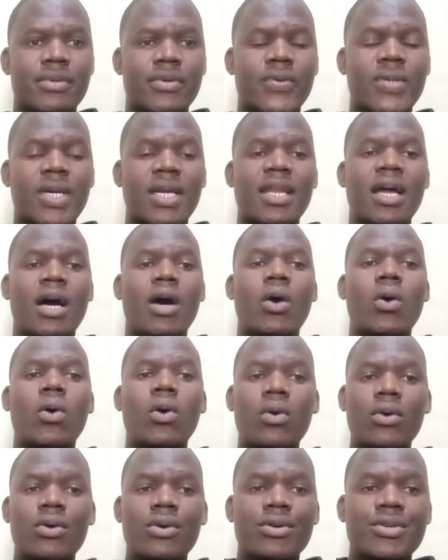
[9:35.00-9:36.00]
We are
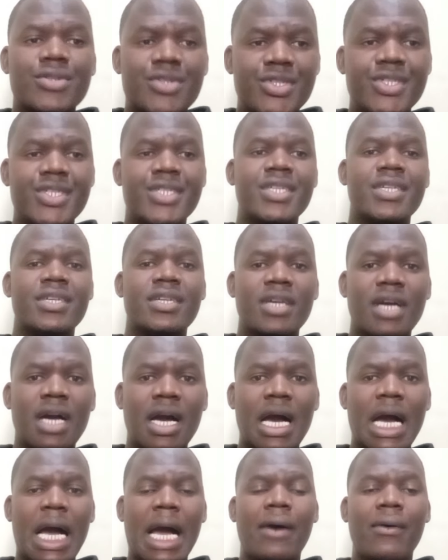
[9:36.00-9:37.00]
now treating
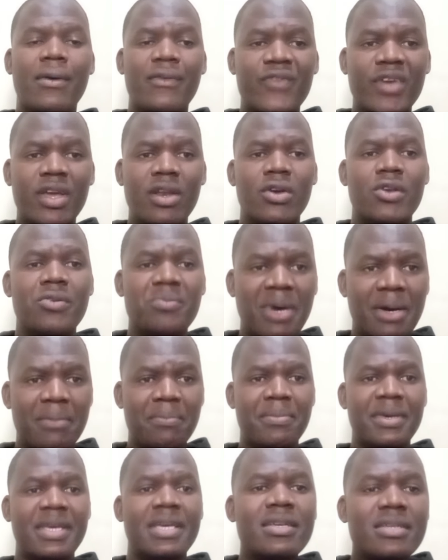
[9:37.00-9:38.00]
our fellow
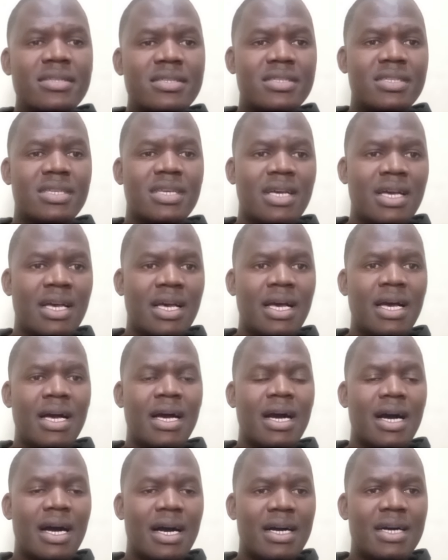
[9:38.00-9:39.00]
human beings
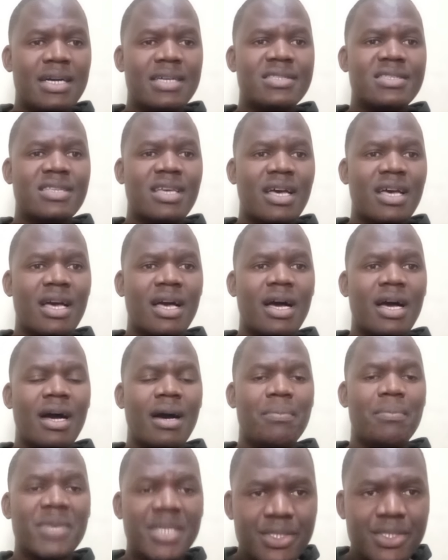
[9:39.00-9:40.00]
as a,
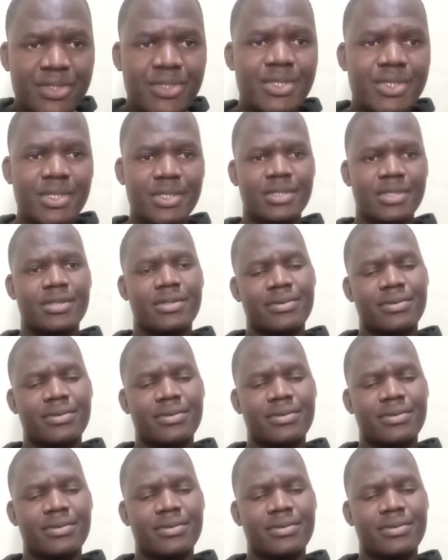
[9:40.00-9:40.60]
uh, a meat,